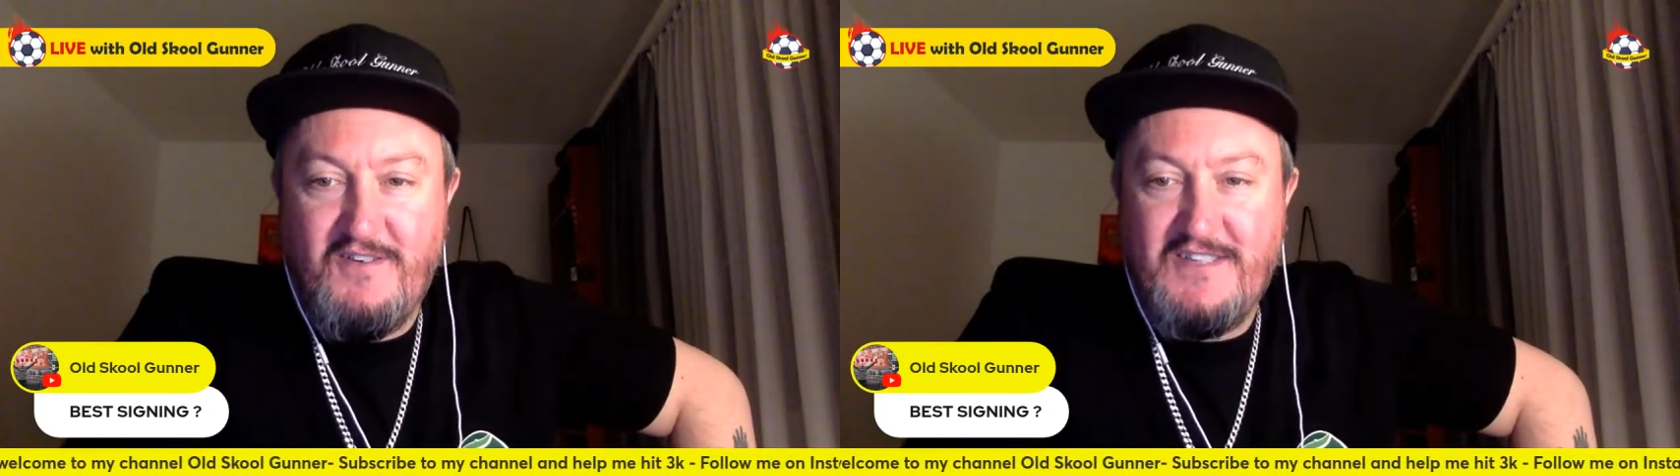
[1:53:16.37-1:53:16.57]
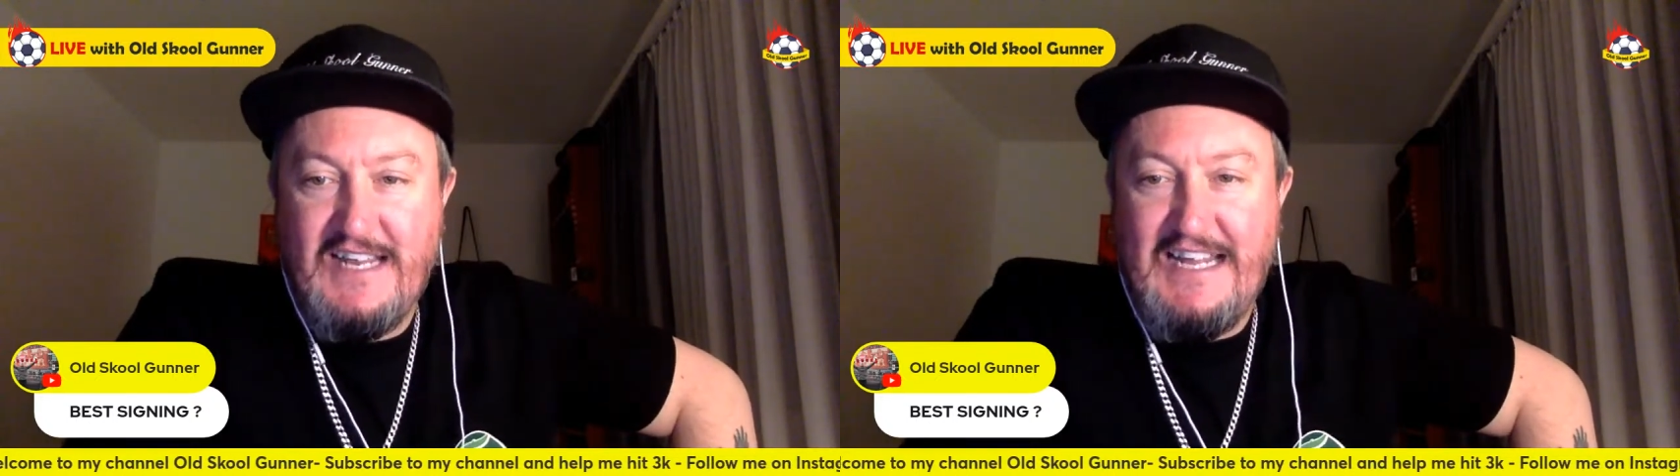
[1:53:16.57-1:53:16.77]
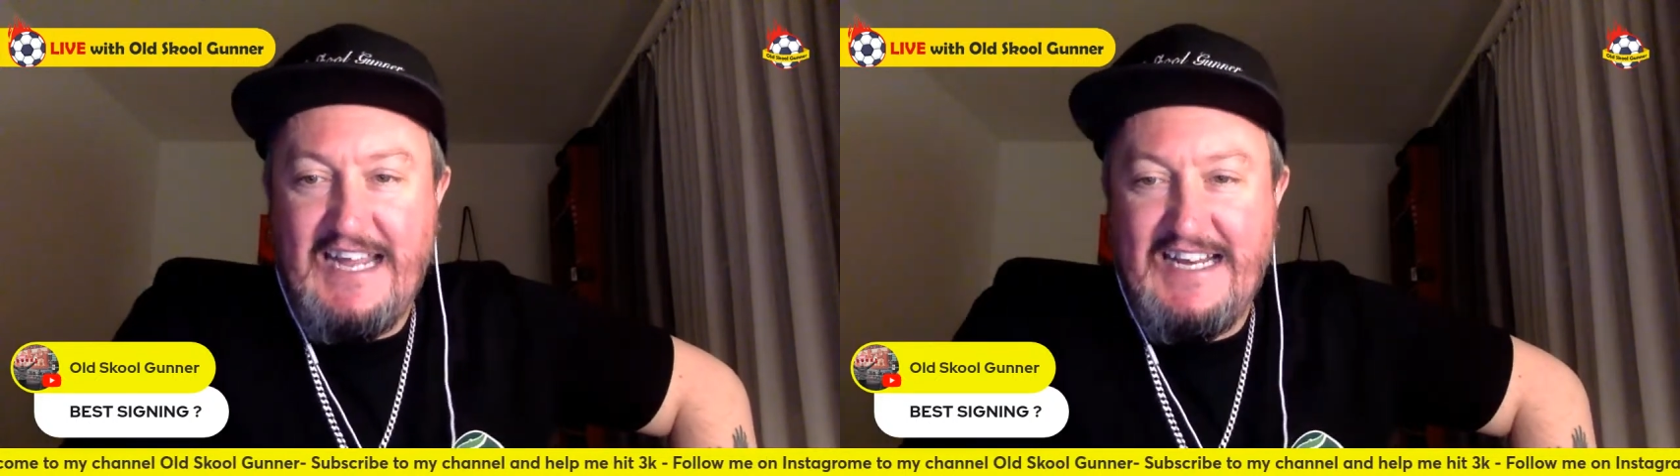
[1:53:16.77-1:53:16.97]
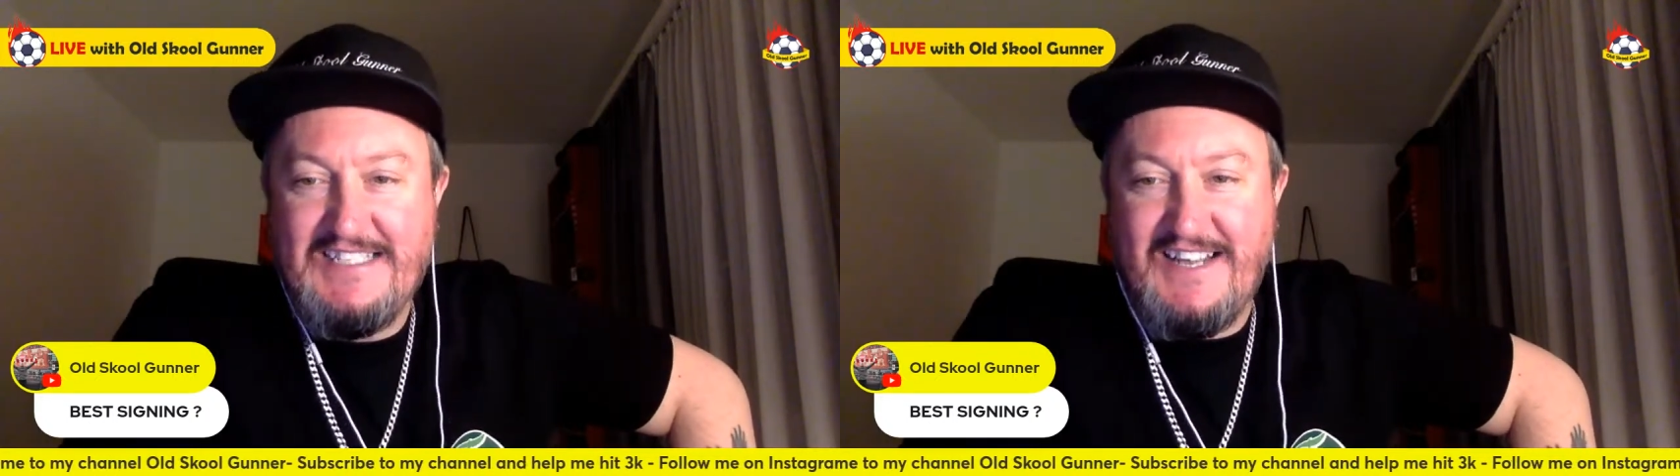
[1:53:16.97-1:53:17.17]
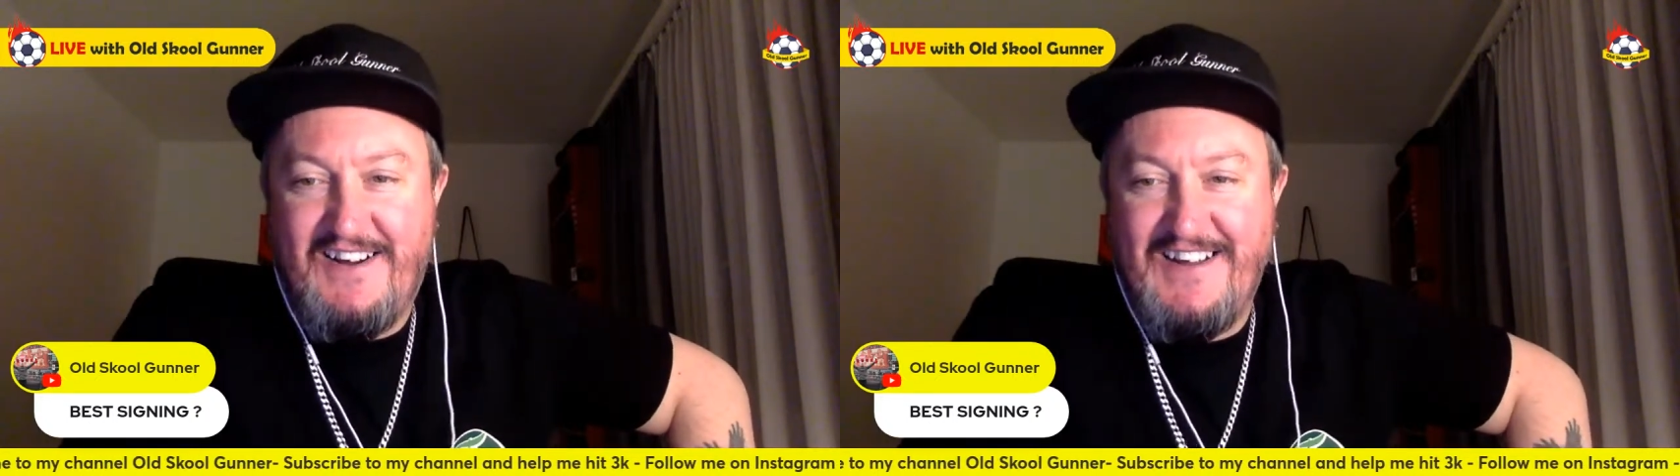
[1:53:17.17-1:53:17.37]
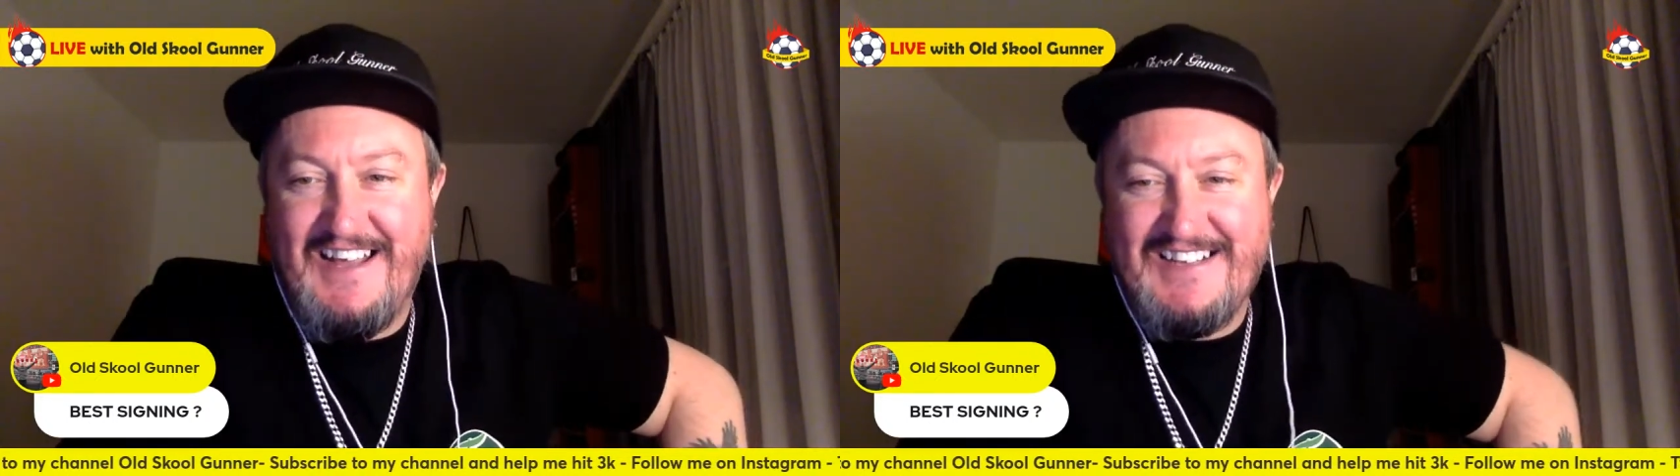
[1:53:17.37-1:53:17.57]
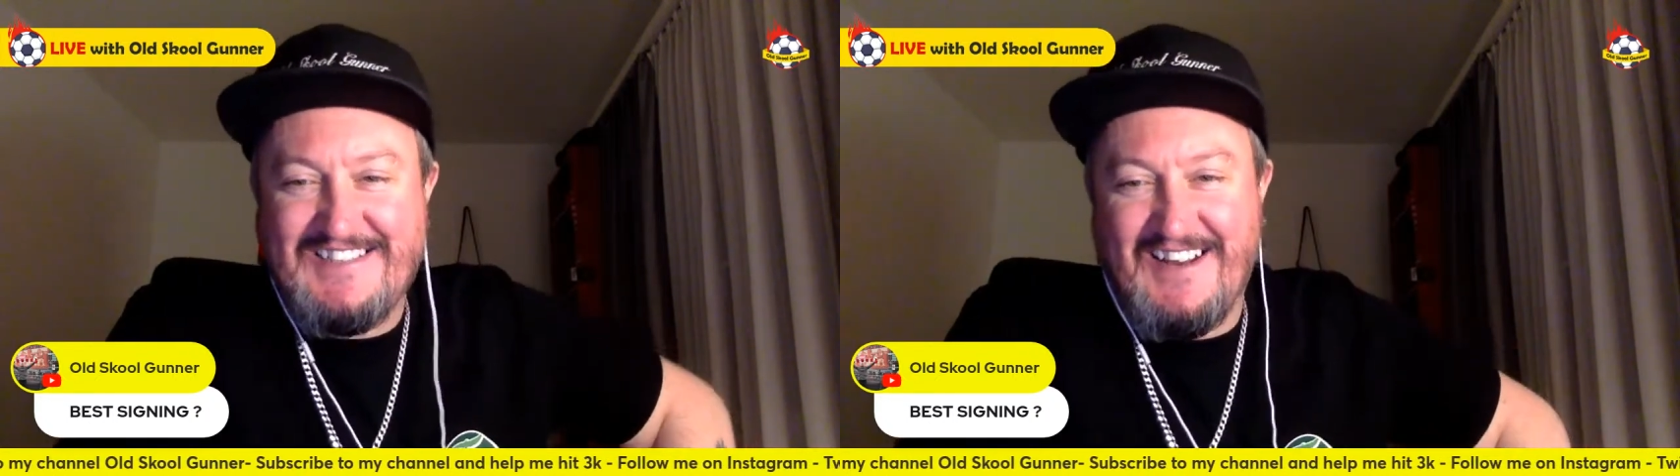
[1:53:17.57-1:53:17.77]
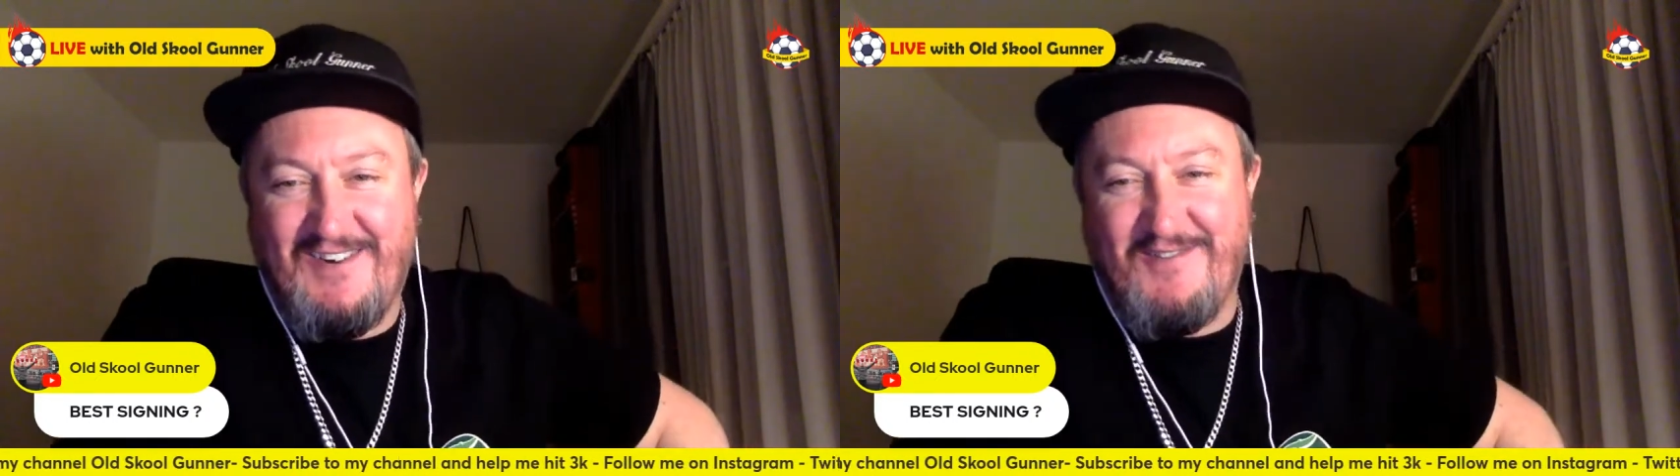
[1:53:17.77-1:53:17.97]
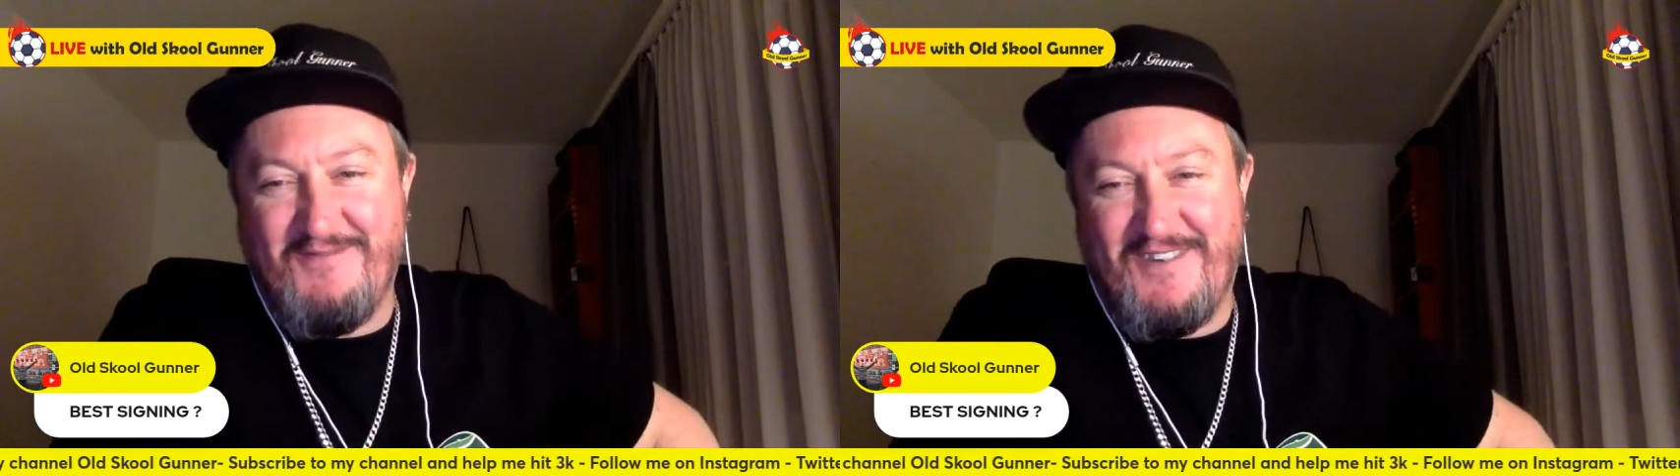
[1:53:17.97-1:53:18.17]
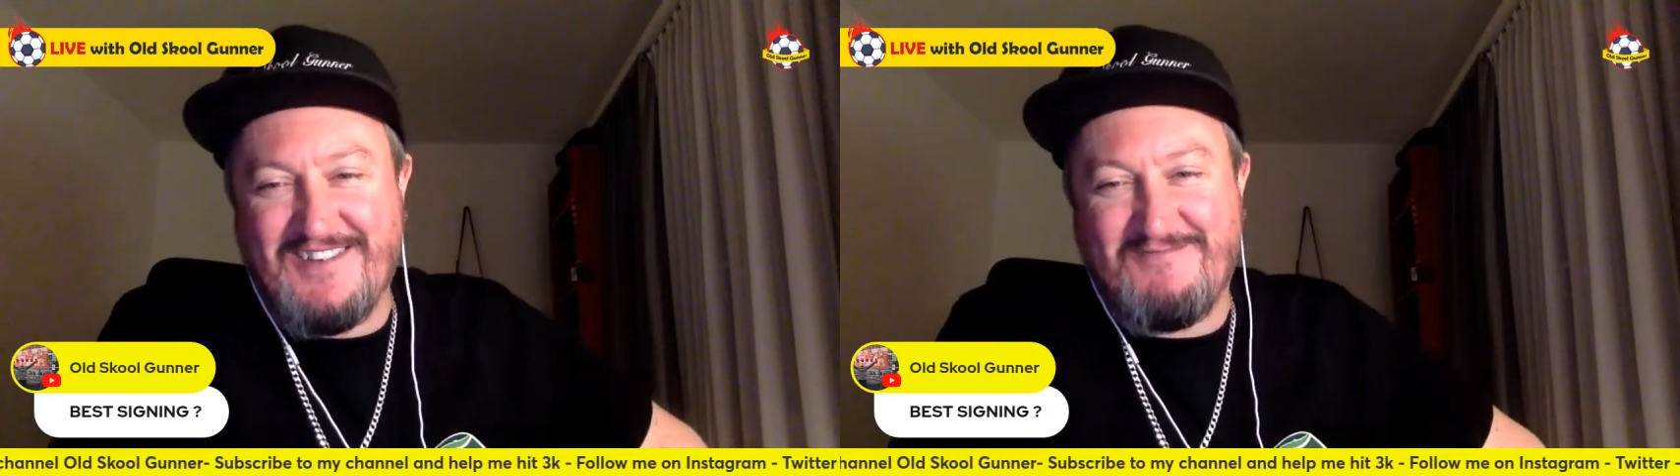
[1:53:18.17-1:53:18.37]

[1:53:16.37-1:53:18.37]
The ladies at Ajax said Overmars'